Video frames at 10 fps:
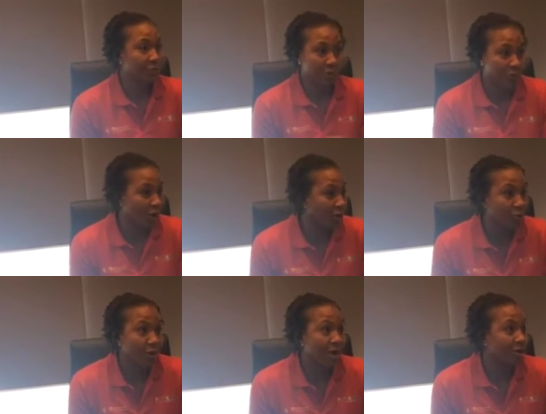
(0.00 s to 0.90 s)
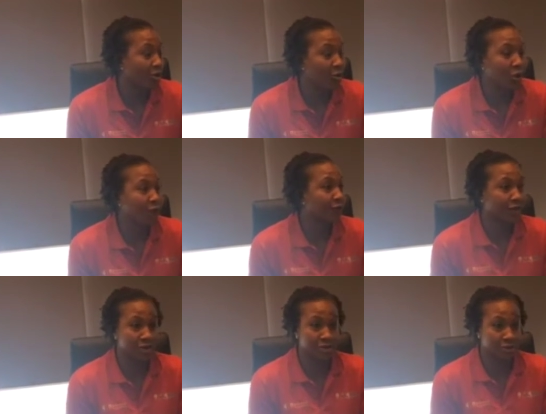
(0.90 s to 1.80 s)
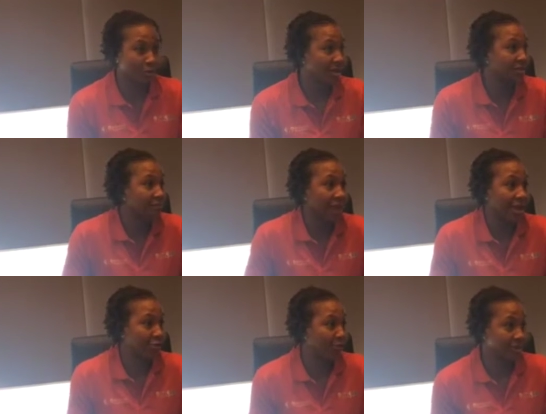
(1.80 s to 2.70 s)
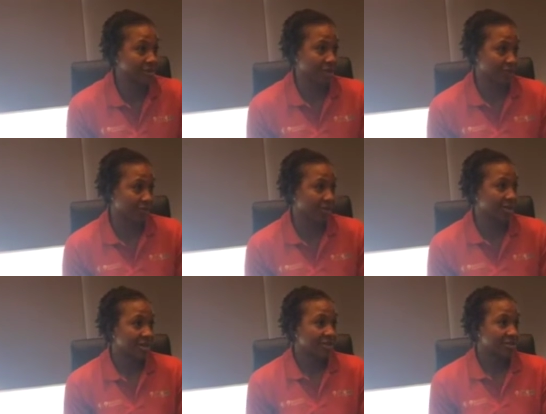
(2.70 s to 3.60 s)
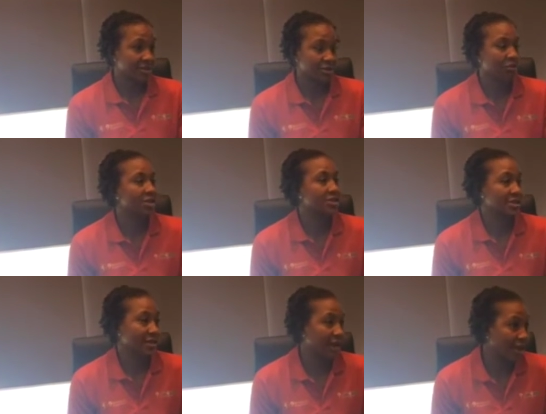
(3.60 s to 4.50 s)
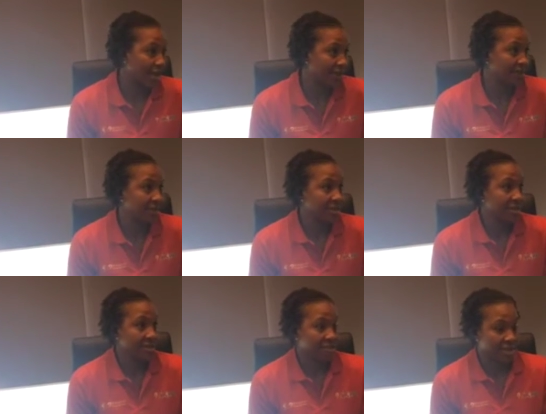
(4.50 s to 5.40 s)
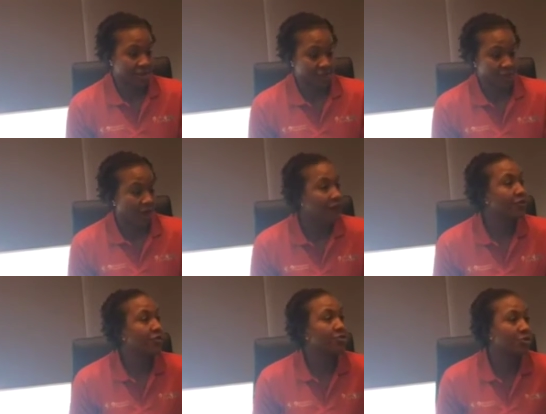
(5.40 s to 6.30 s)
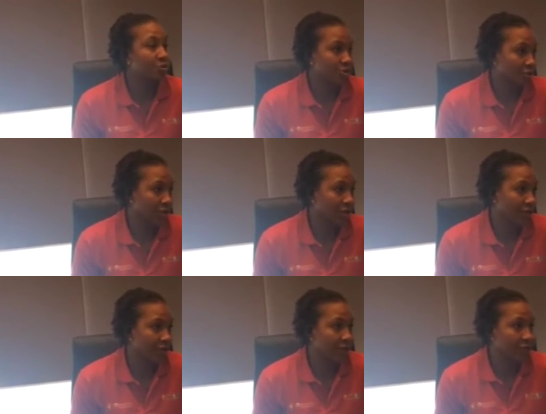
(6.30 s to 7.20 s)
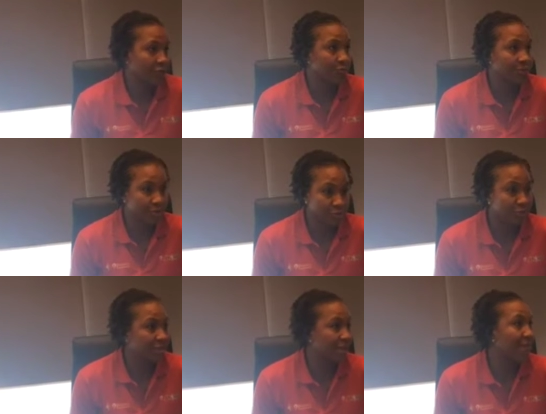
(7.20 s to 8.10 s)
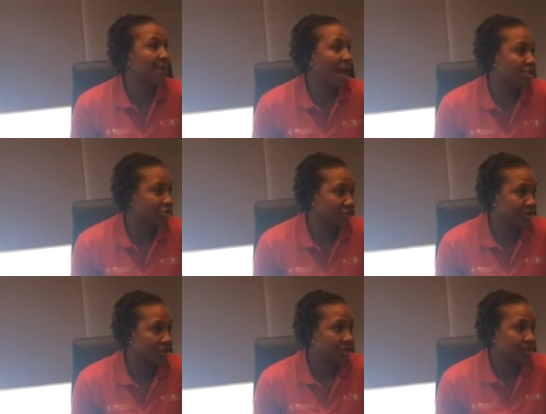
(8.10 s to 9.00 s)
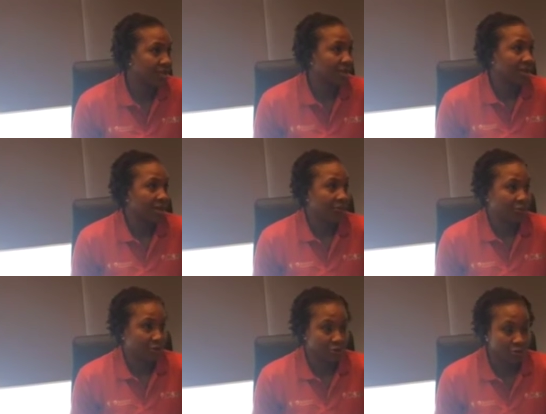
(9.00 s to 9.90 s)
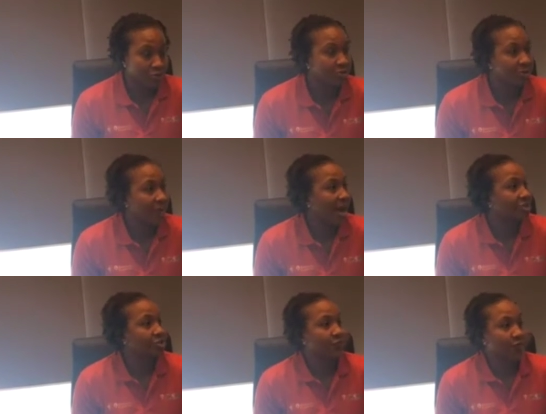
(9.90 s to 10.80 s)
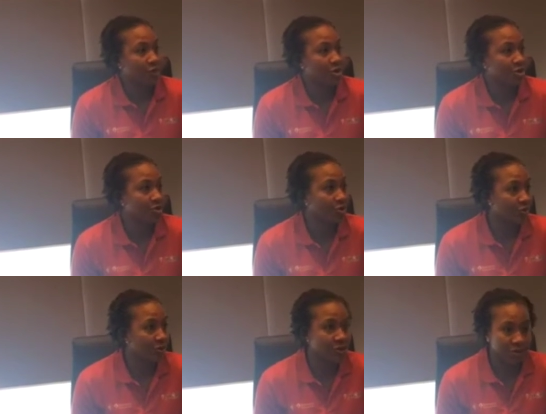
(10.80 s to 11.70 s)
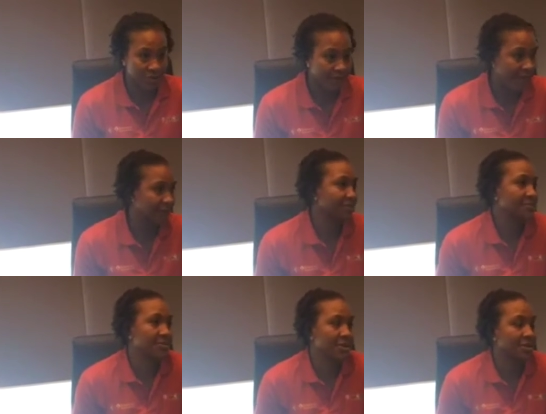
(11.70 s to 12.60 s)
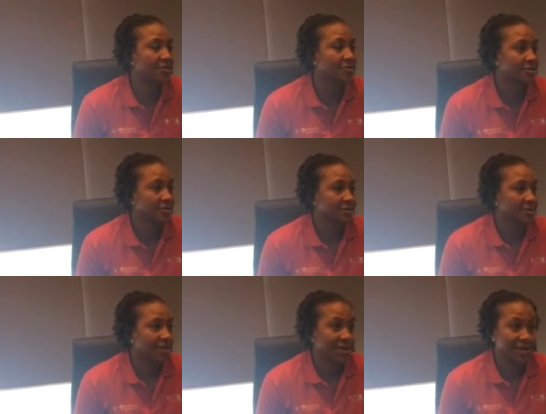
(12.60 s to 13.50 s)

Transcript: We walk away, no hard feelings, nobody's mad, nobody's angry. Because the only thing that I ask is that whatever you do in your life, you, you stay passionate. And when you lose the passion for what you're doing, you need to find something else.